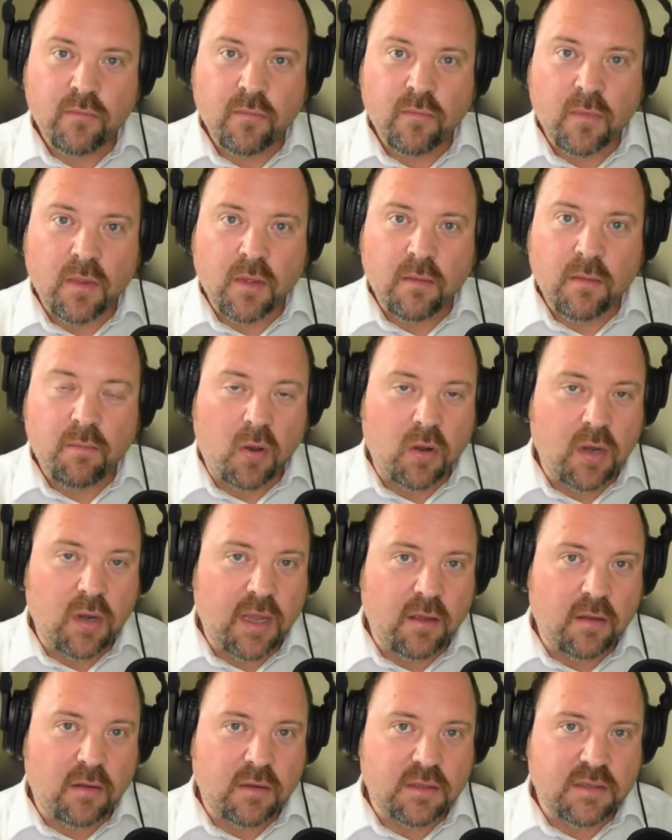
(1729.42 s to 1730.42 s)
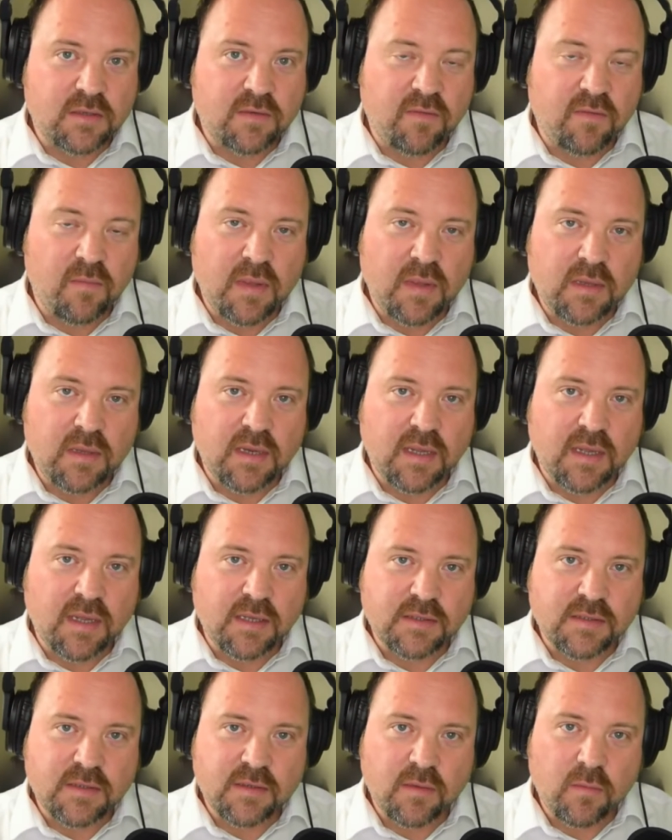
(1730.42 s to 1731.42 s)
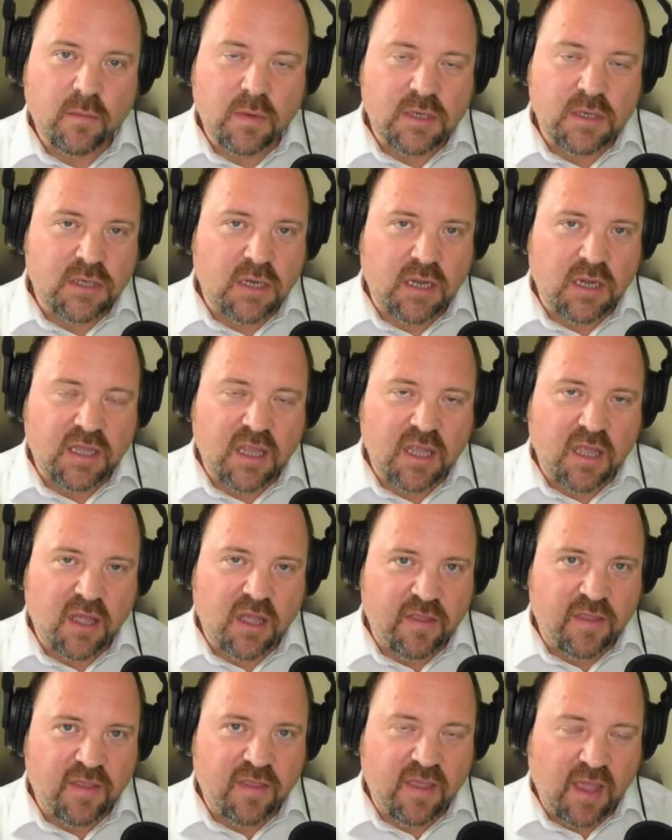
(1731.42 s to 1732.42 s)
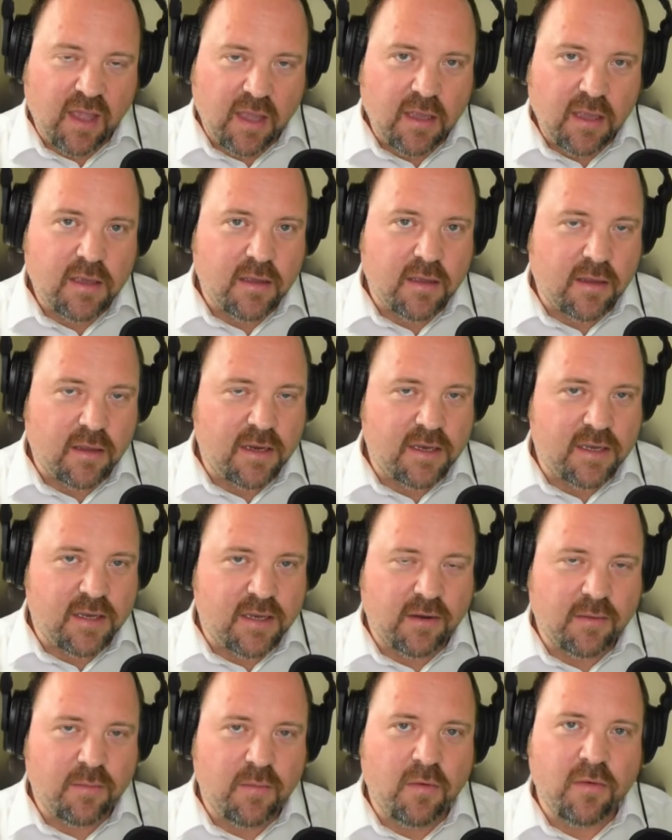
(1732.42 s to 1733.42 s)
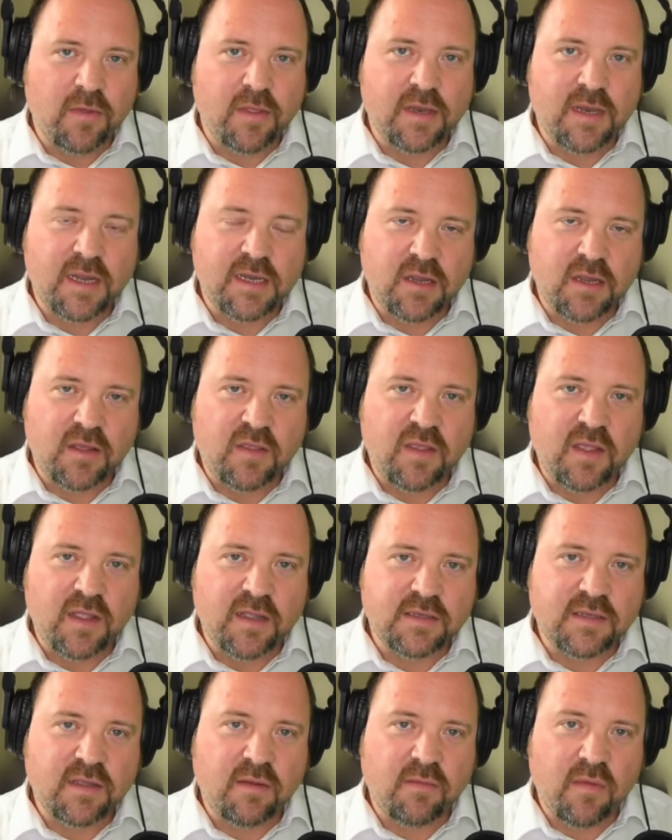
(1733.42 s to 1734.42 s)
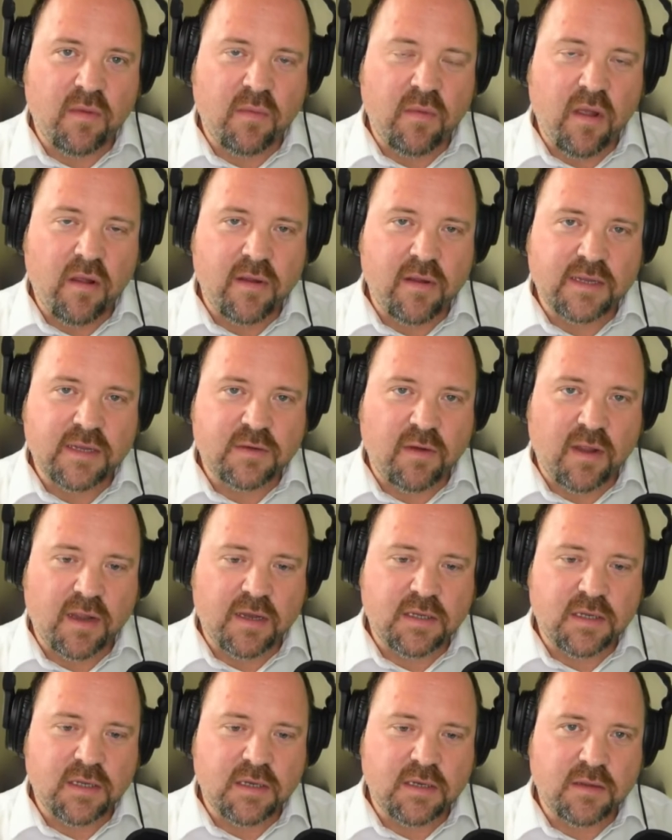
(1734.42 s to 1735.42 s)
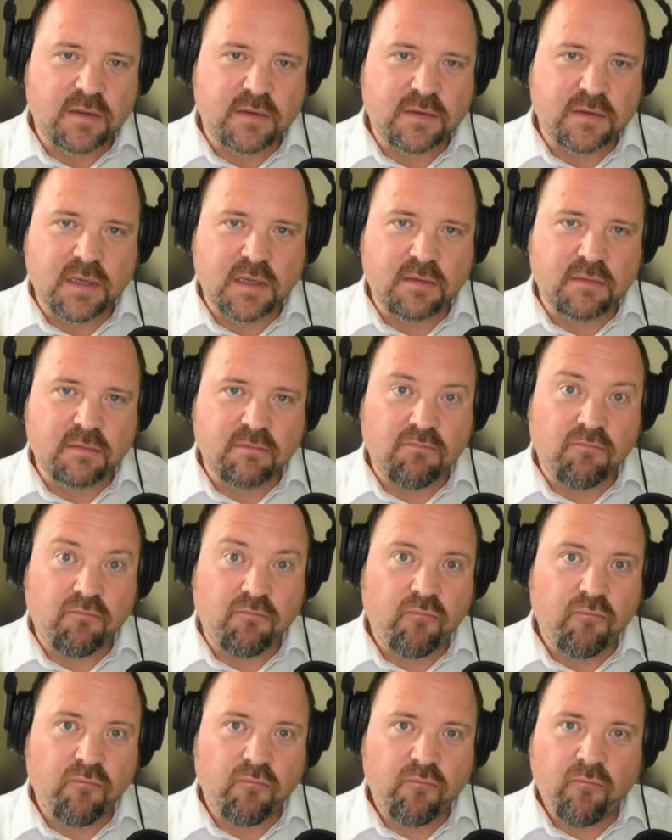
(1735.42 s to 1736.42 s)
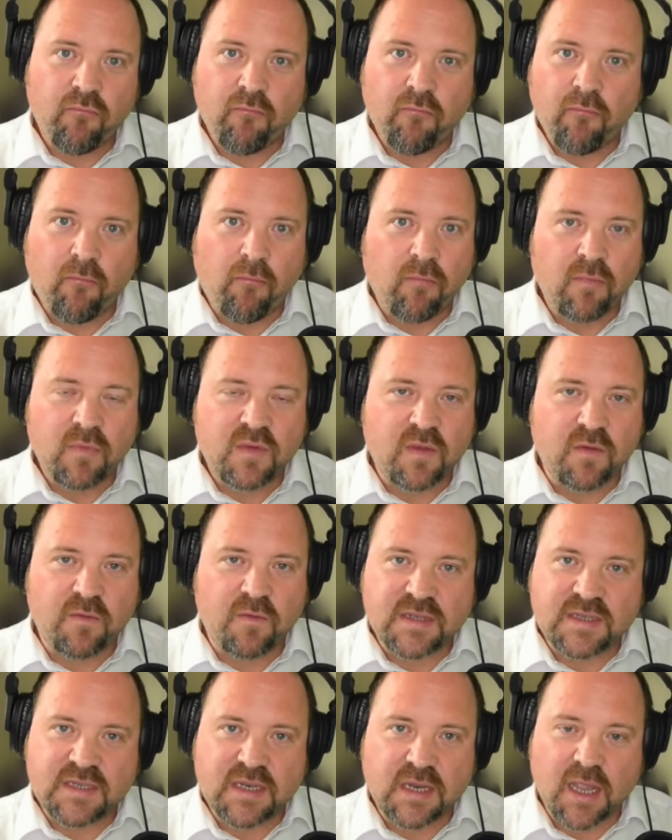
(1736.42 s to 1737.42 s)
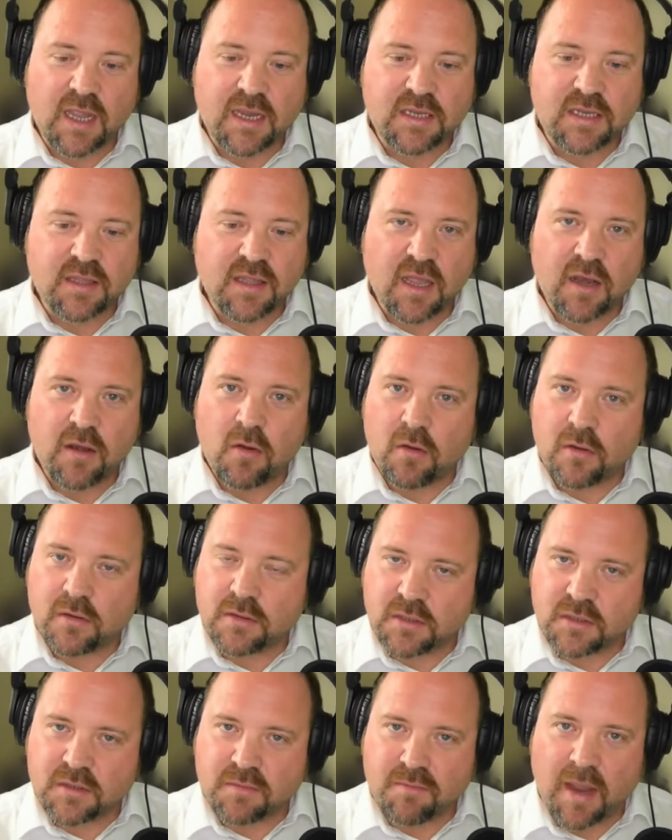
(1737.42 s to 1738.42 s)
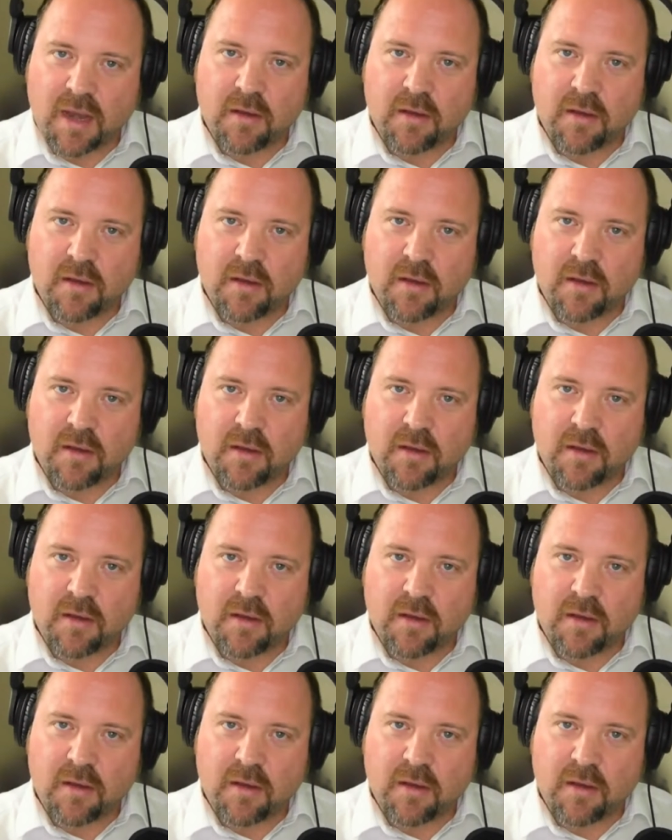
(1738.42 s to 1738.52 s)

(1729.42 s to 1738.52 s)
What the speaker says: polygons for buildings, which I think, I need to look more at the data. I think some of them are extracted using sophisticated, they're not just manually